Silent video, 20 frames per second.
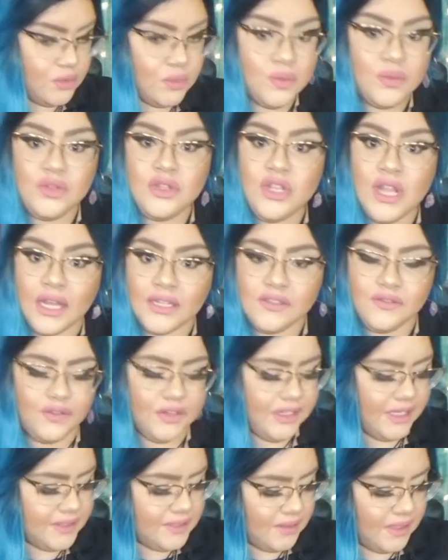Do not
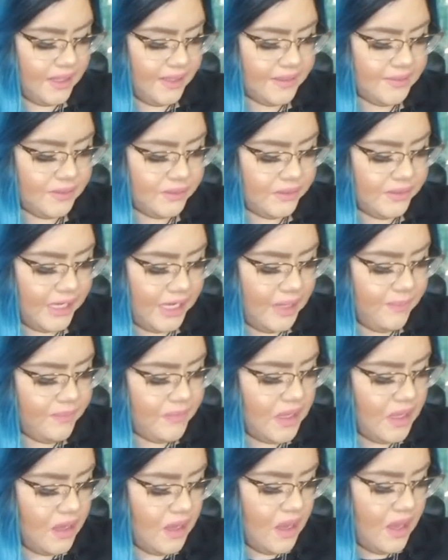forget to like and subscribe.
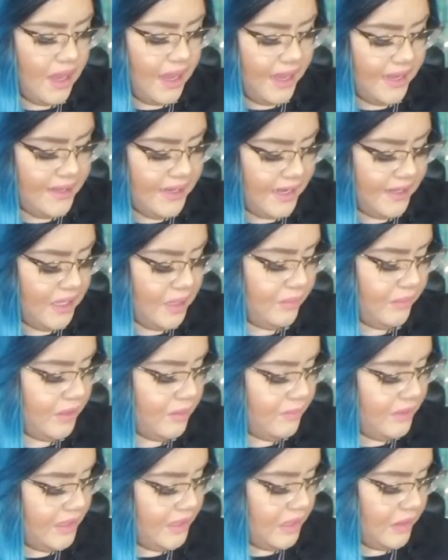Again, I'm going
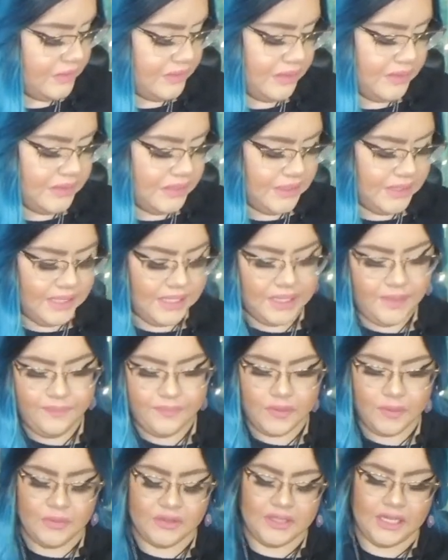to be announcing today.
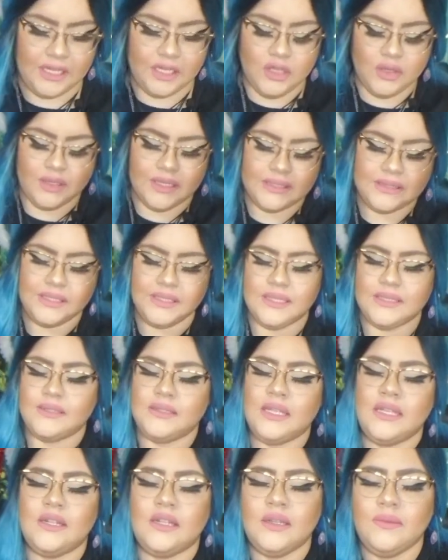Most likely you're going to see this
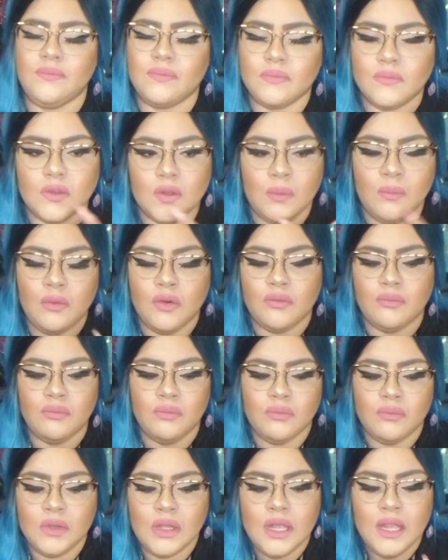later. Today
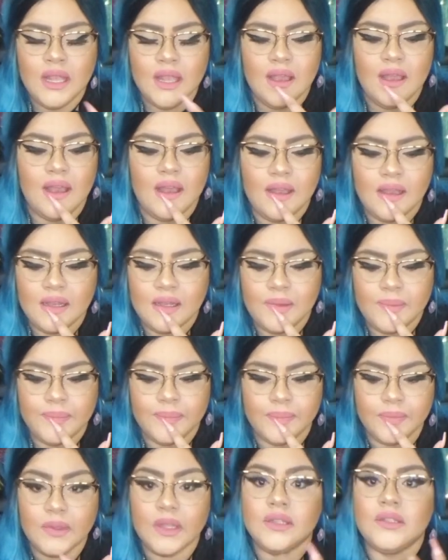
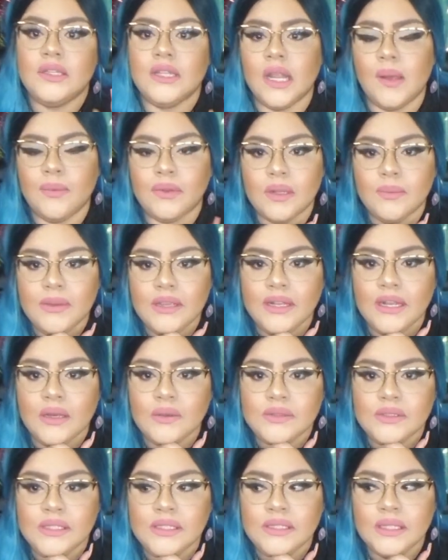I'm going to be
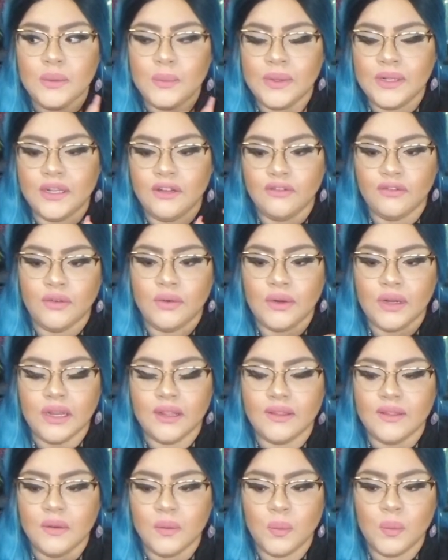announcing the winner
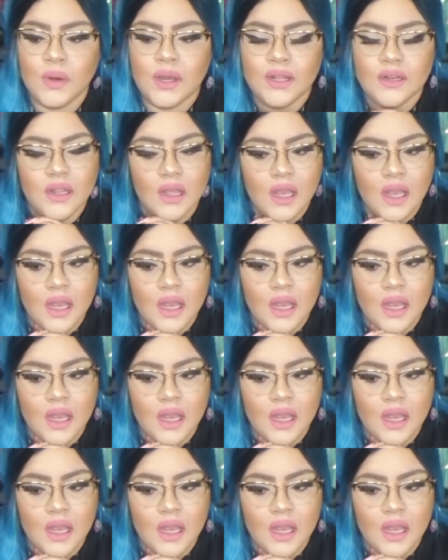for the one...